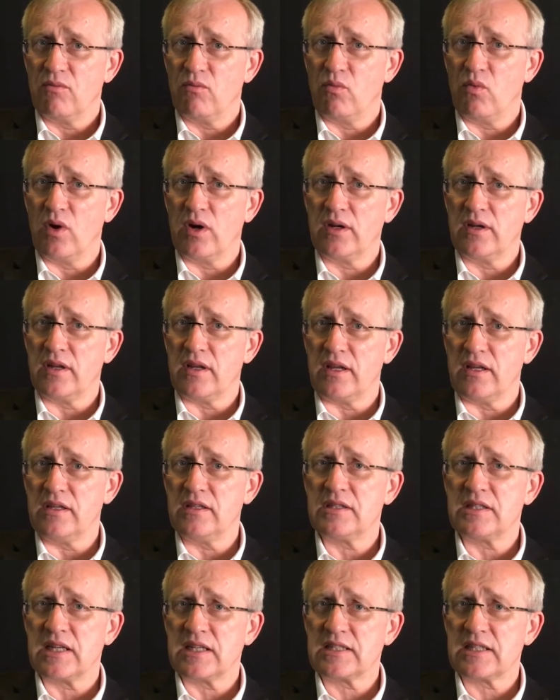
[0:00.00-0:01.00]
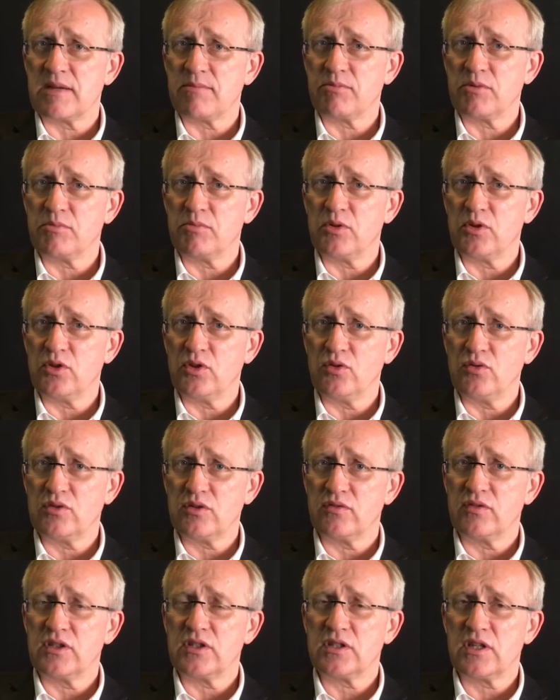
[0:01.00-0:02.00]
What is acceptable use
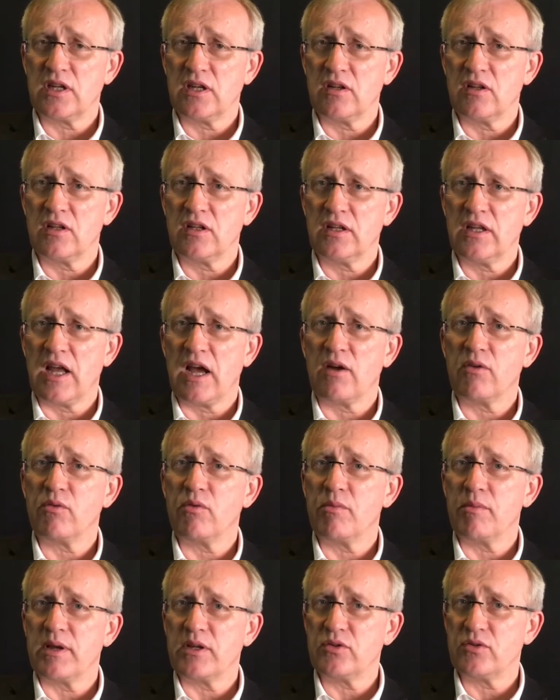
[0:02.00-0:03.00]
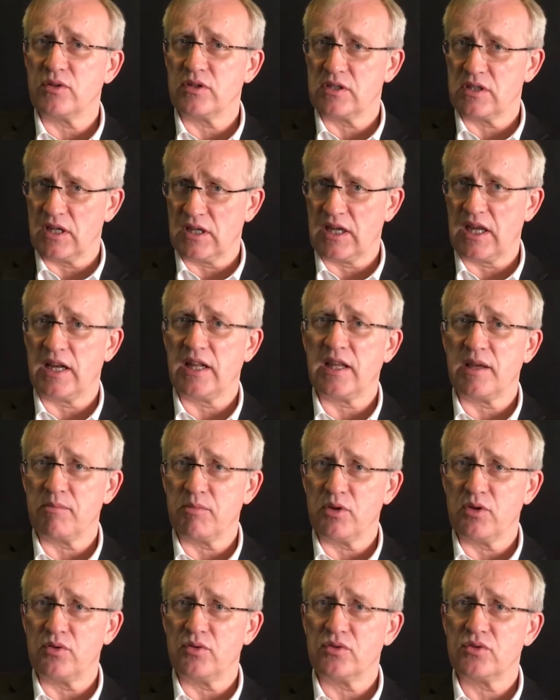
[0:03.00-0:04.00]
of this technology? How do we make sure it's not getting
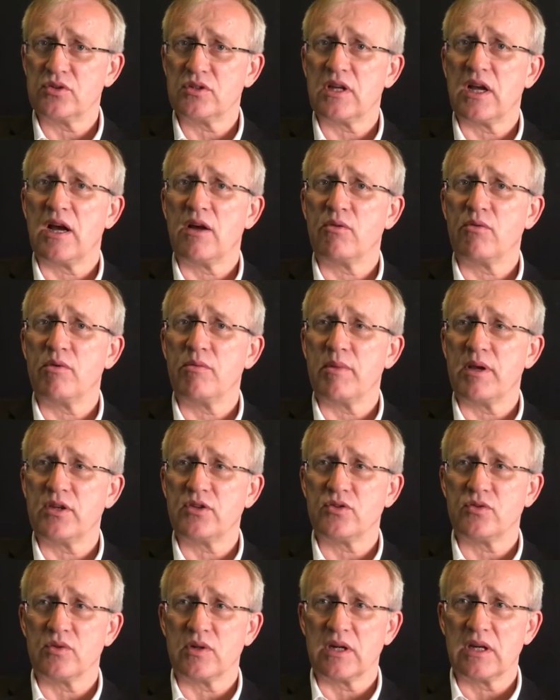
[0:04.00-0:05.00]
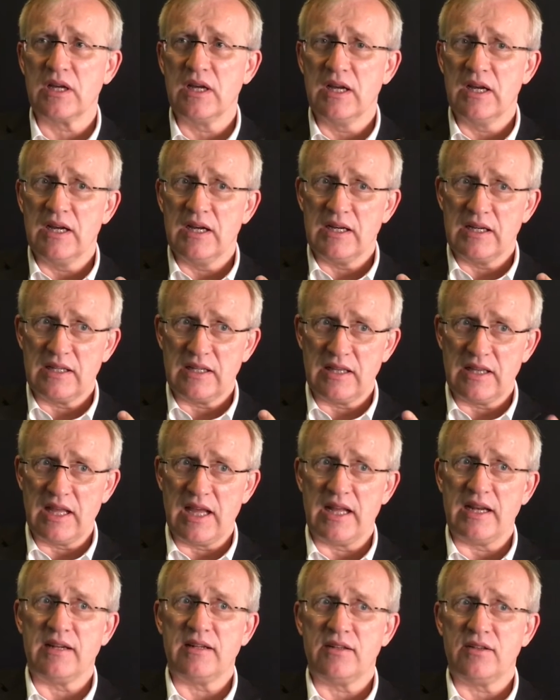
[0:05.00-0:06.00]
abused? How do we make sure
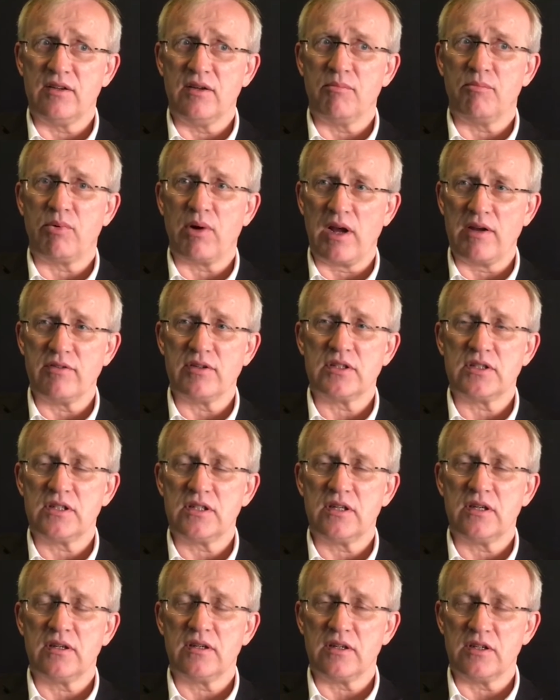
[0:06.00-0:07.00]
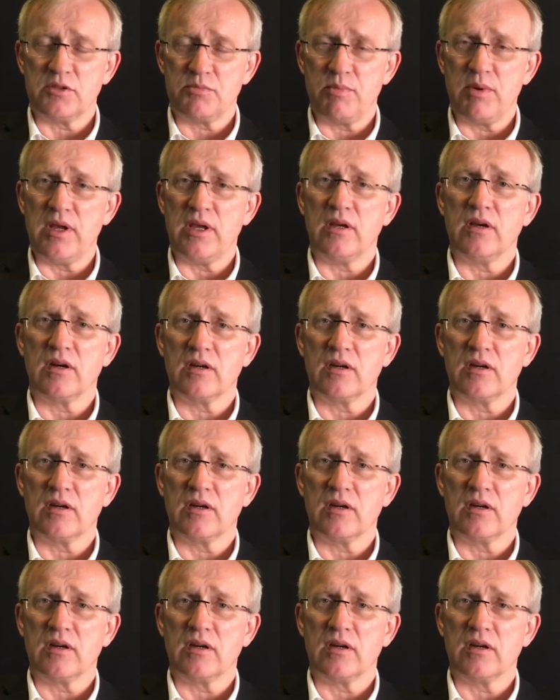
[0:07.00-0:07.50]
that privacy is being